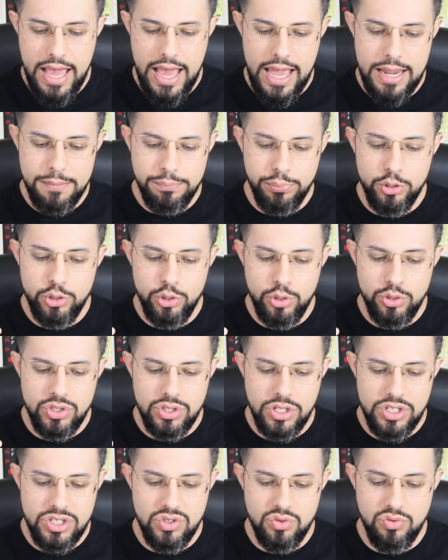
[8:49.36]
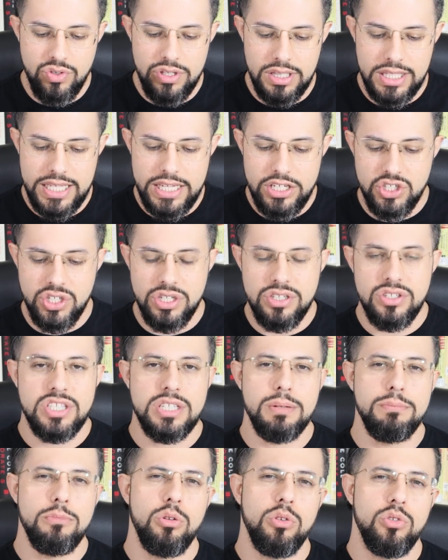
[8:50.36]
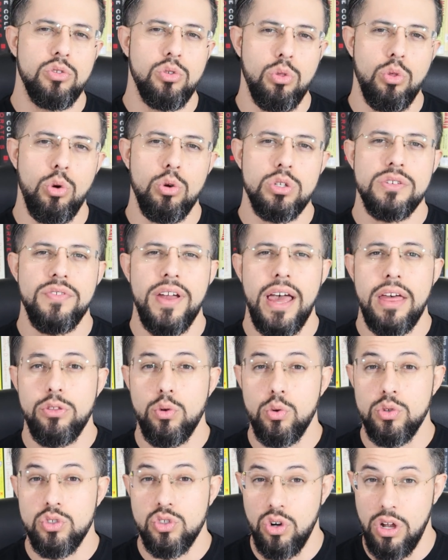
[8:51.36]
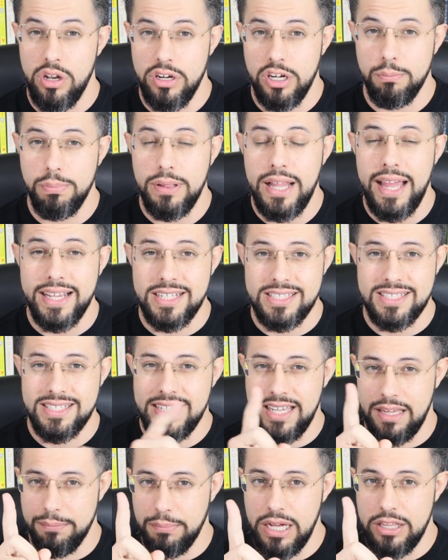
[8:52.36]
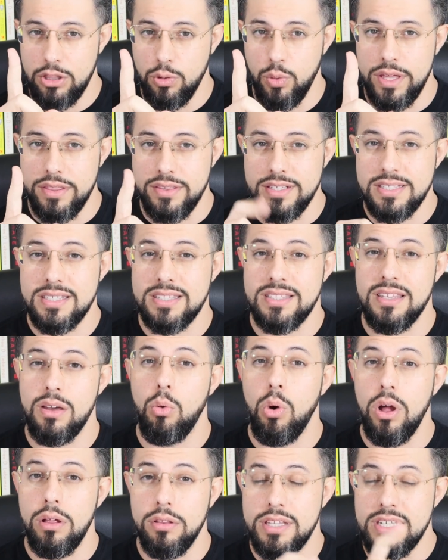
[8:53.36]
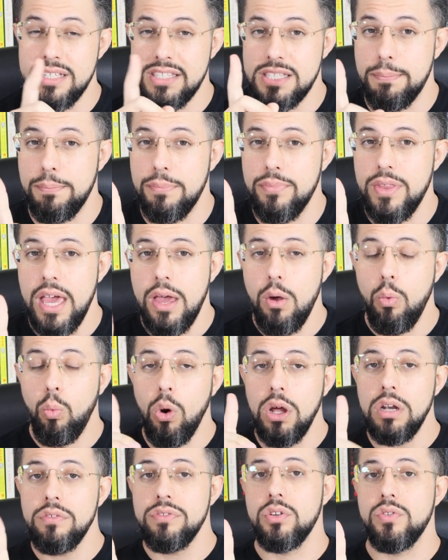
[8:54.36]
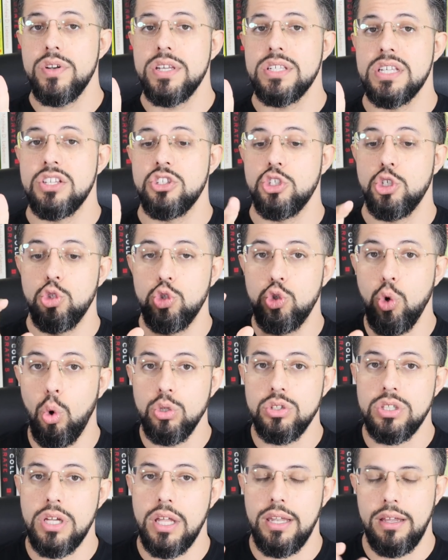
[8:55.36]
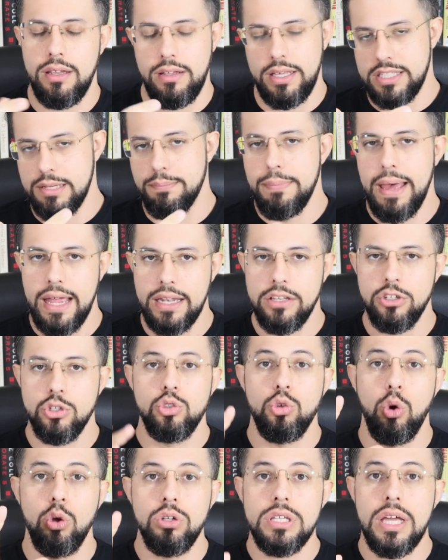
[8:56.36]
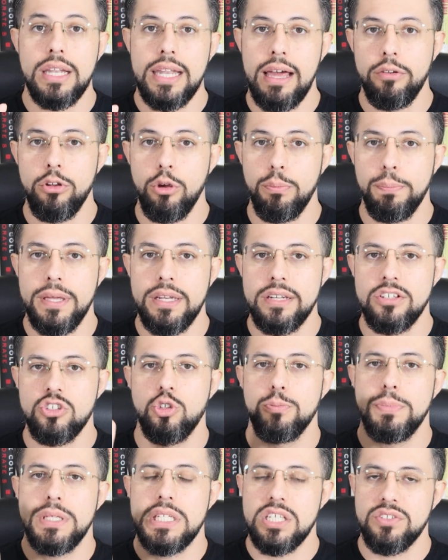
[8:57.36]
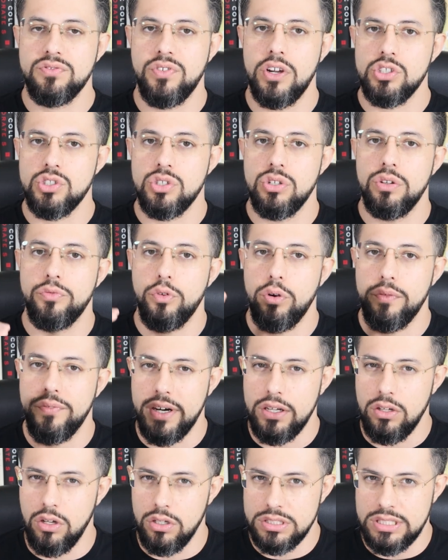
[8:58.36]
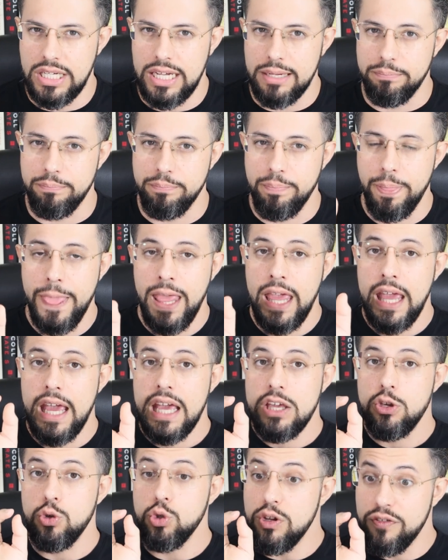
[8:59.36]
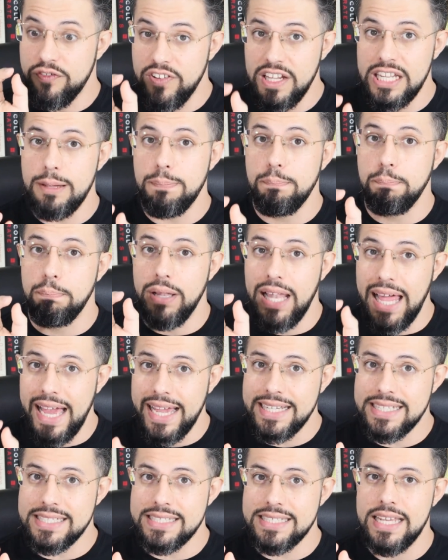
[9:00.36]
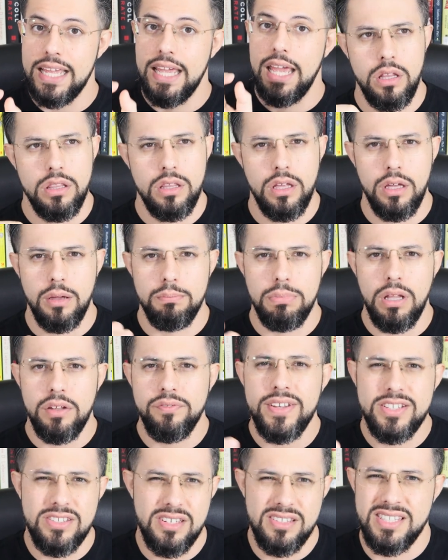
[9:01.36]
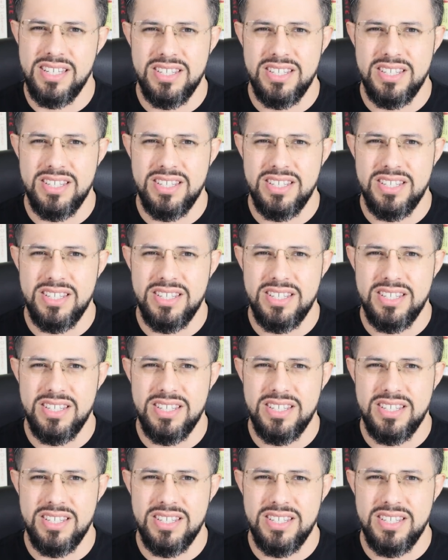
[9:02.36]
and produces lesions similar to those of atherosclerotic plaques. Yeah, by the way, this is one of the reasons you don't allow your penis to be dysfunctional for a very long time. You develop plaques in the blood vessel